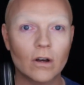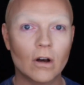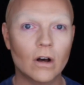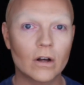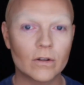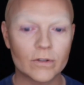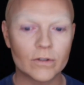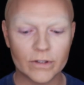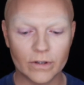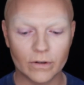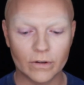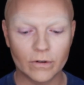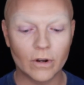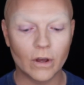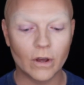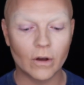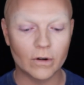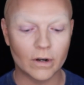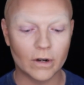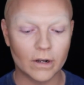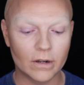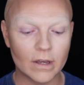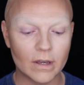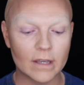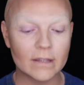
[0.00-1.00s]
also
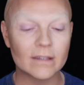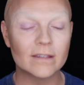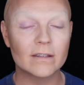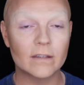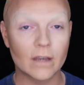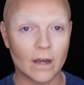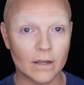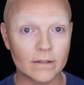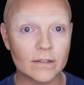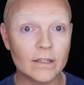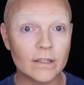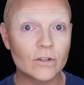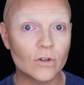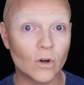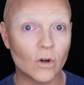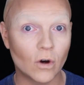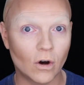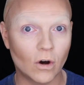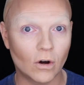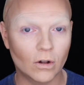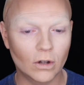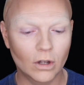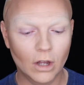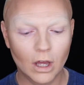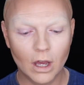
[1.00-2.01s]
known as Tanti
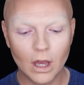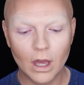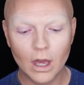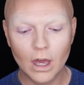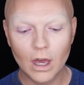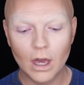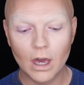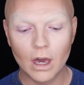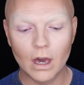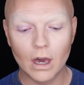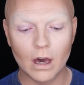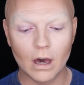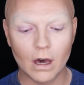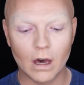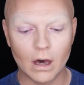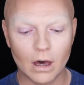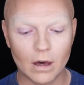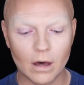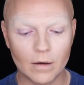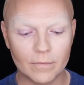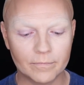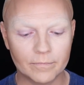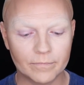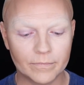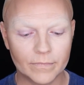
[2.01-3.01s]
Doll,
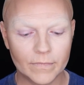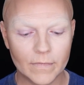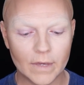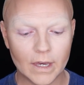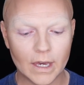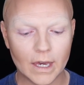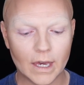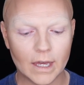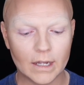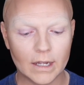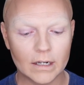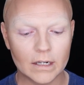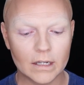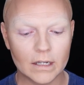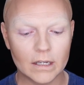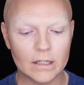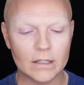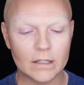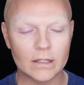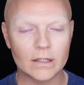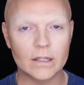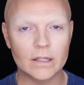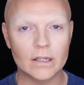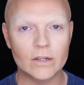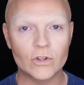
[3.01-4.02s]
and
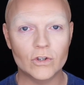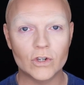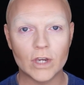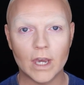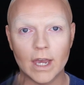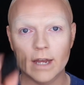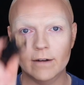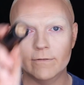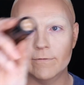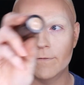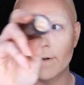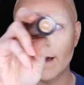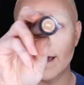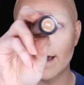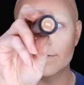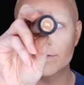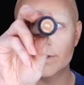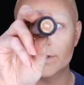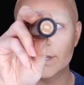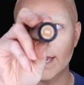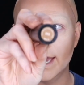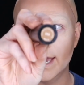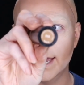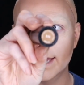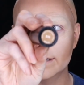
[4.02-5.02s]
it's the shade
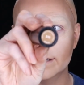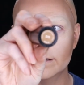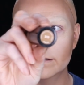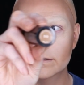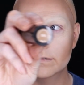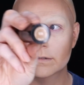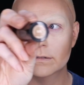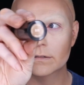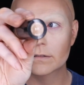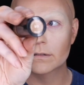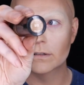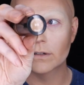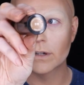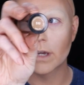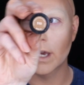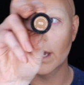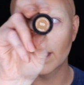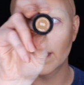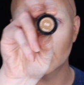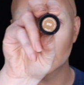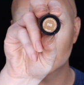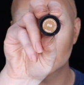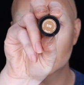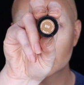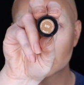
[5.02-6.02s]
510,
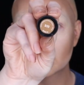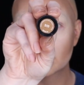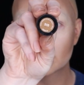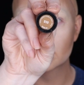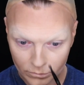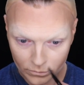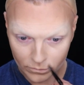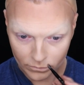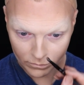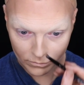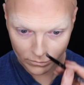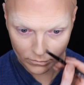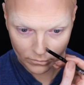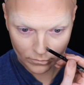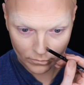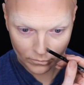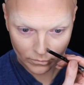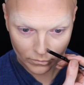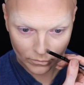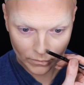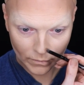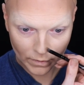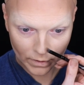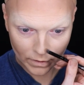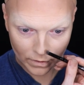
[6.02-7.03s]
okay?
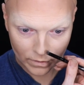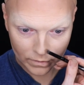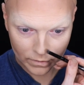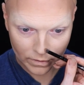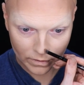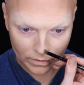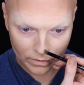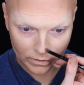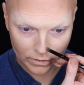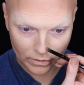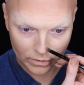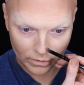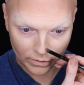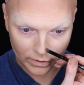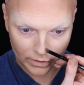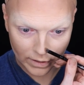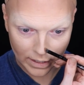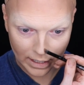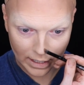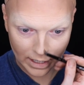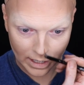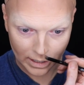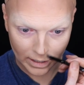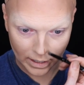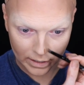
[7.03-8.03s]
There's this new
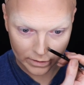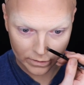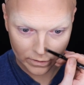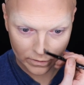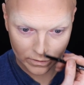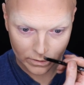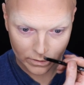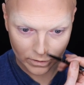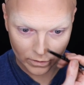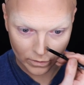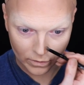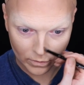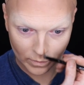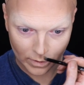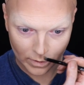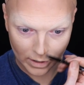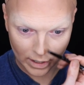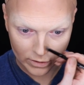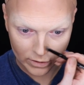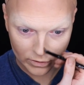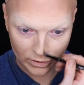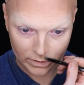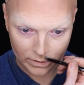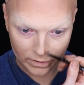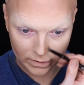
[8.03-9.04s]
thing I like to do where
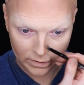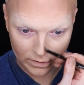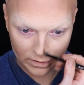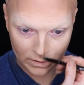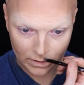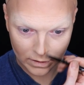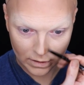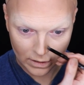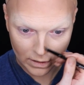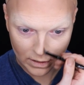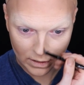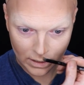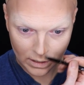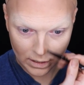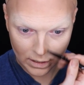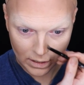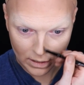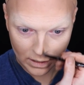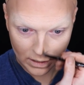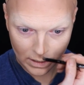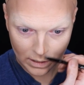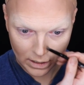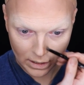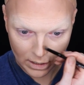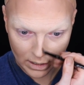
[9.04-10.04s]
I just
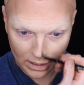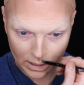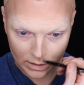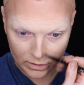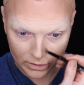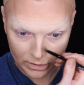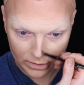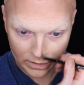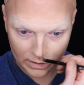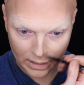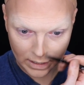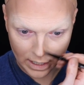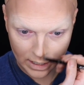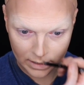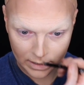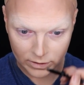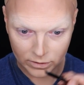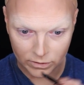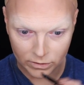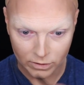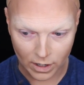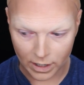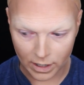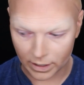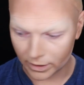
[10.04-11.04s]
kind of
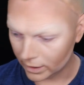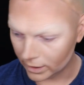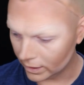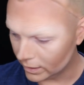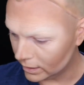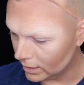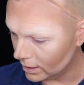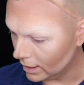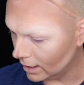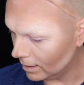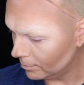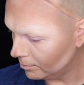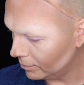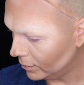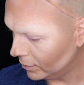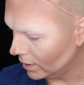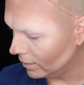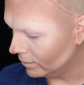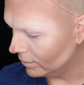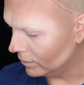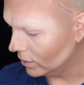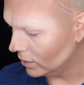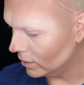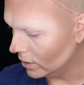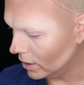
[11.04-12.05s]
start at the tip
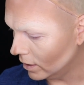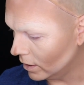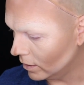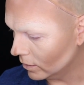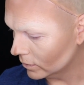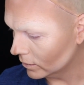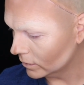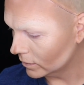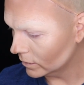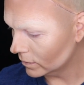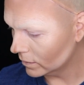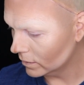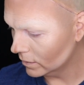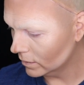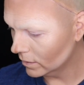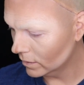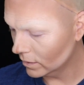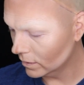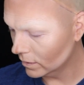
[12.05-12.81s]
of the nose.